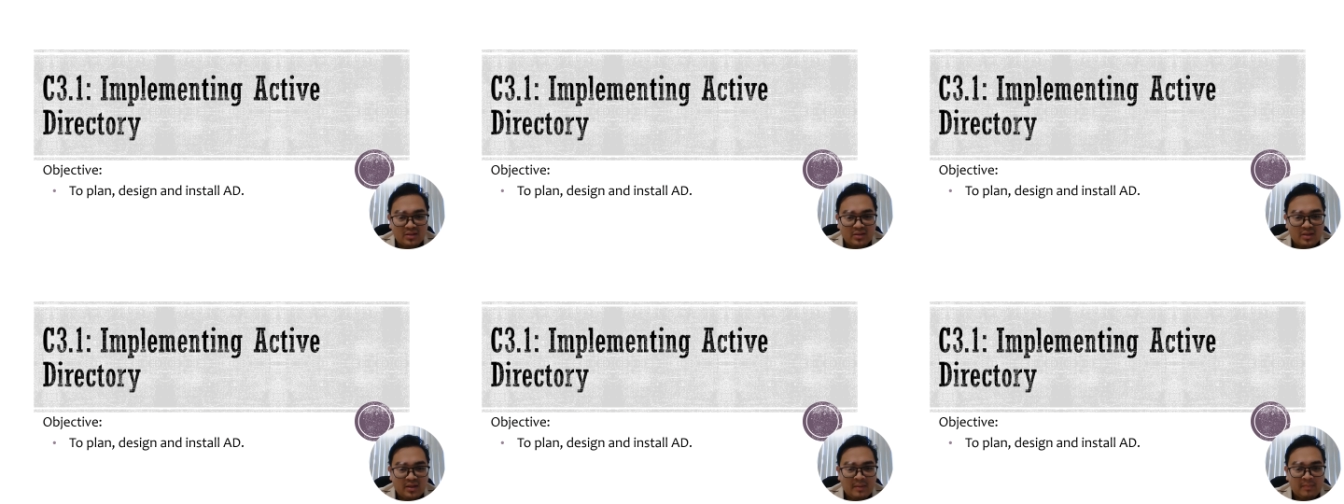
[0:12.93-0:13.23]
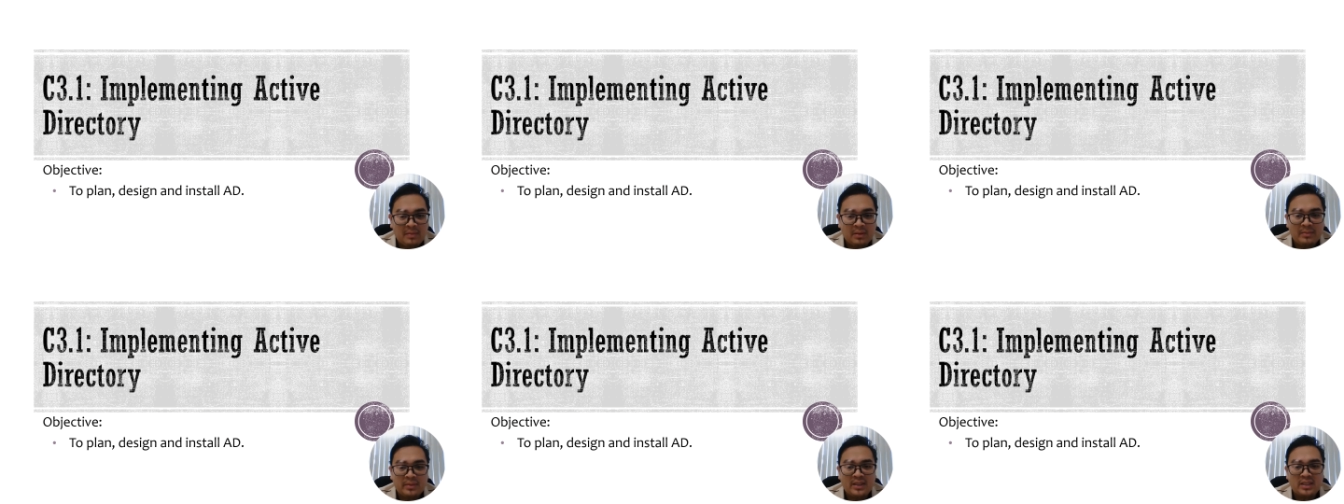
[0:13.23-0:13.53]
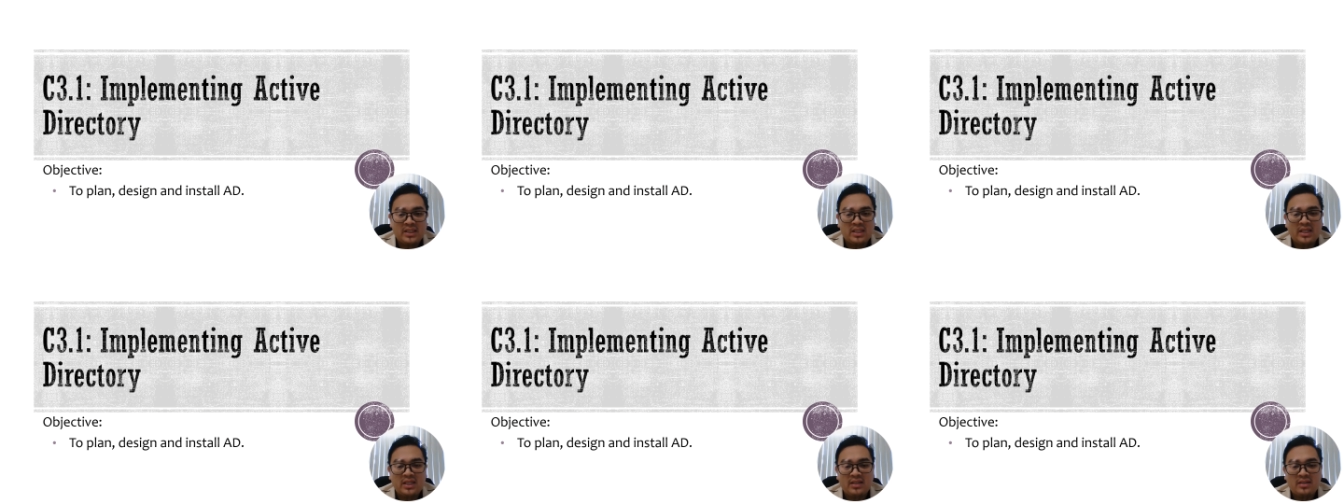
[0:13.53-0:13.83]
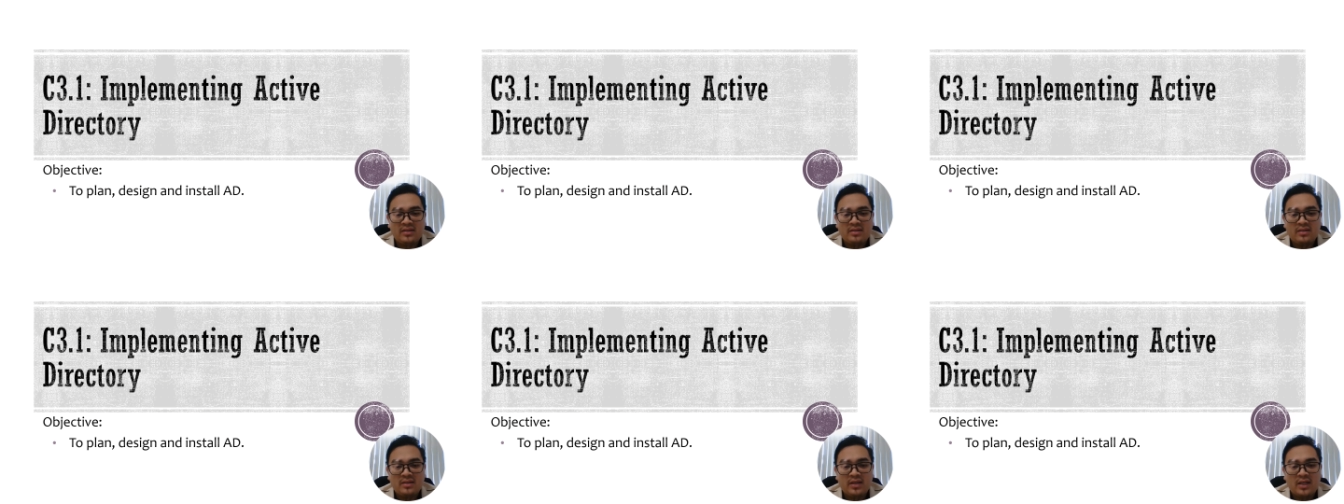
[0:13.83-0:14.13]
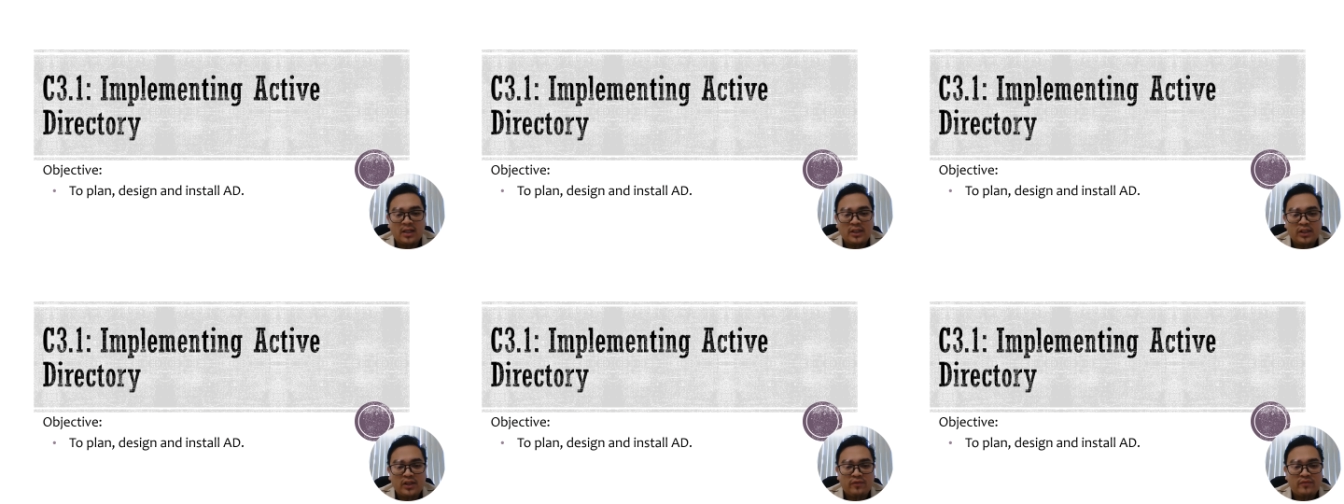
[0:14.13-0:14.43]
implementing
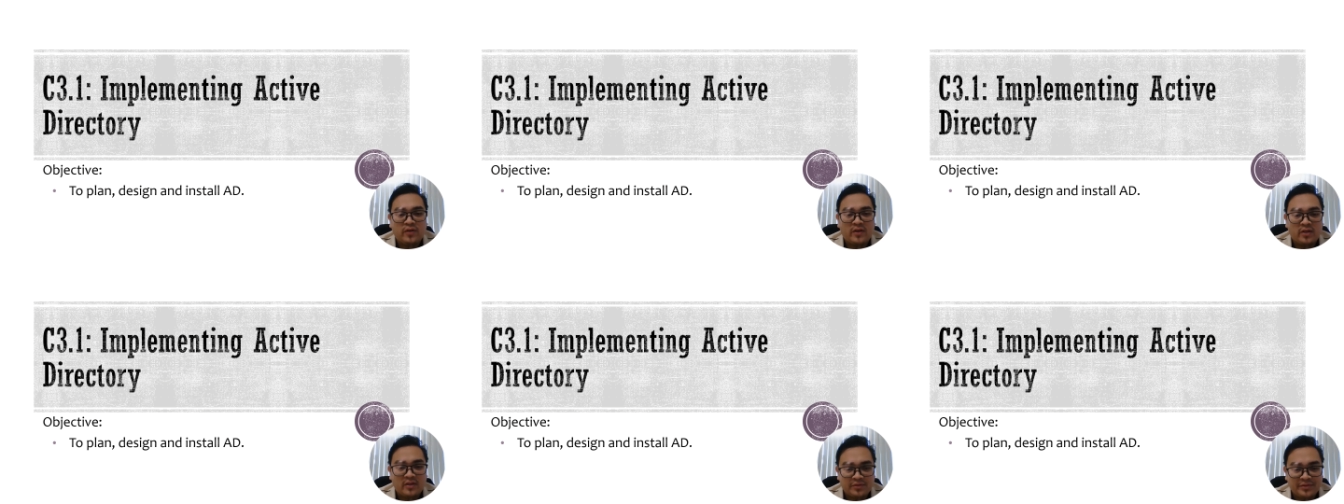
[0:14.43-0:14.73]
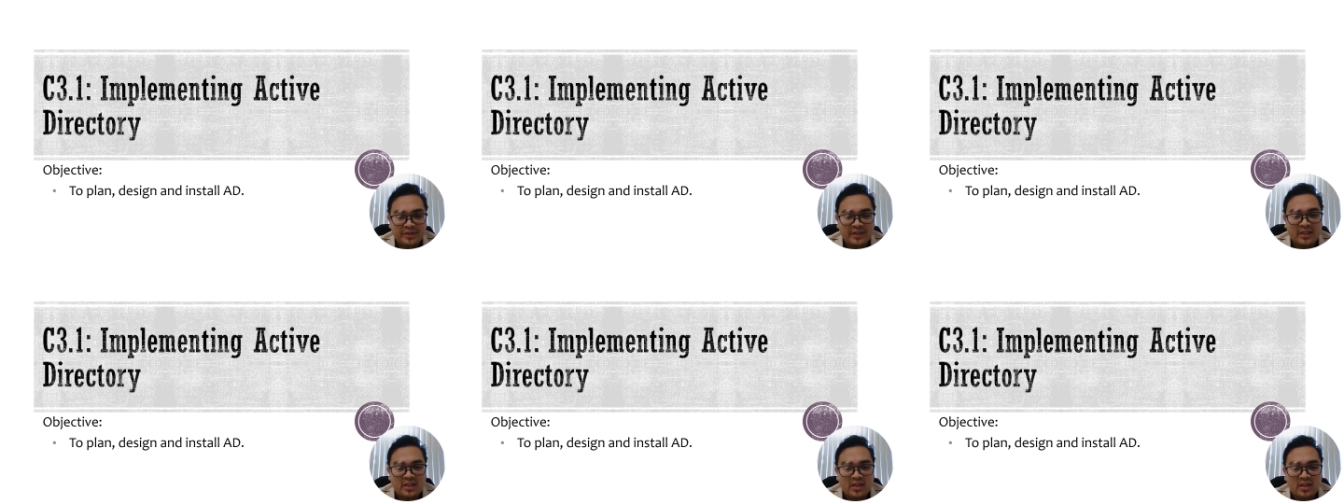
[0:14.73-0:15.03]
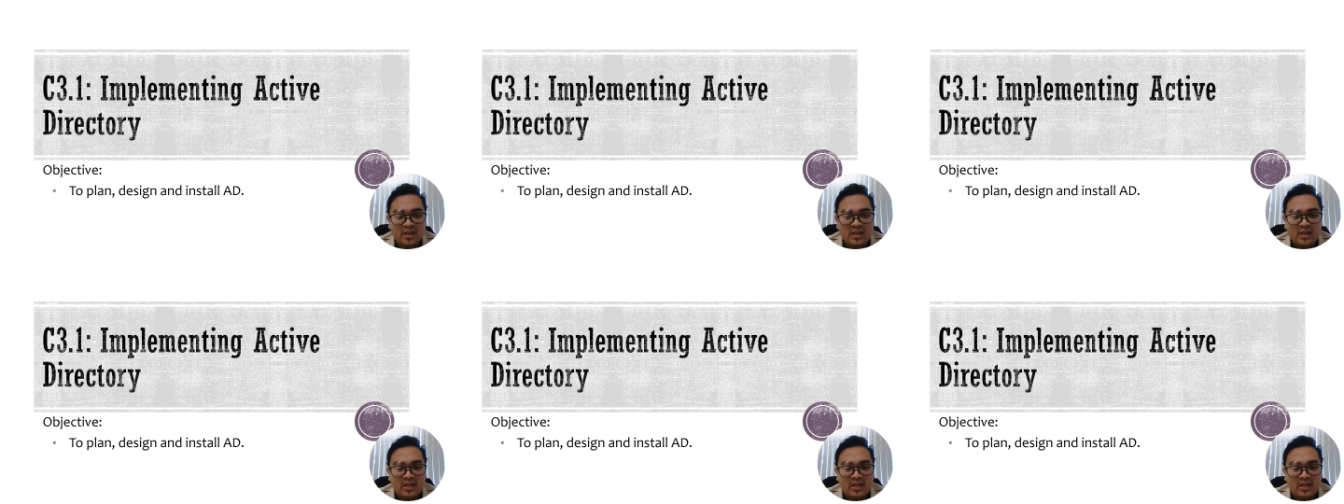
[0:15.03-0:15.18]
Active Directory.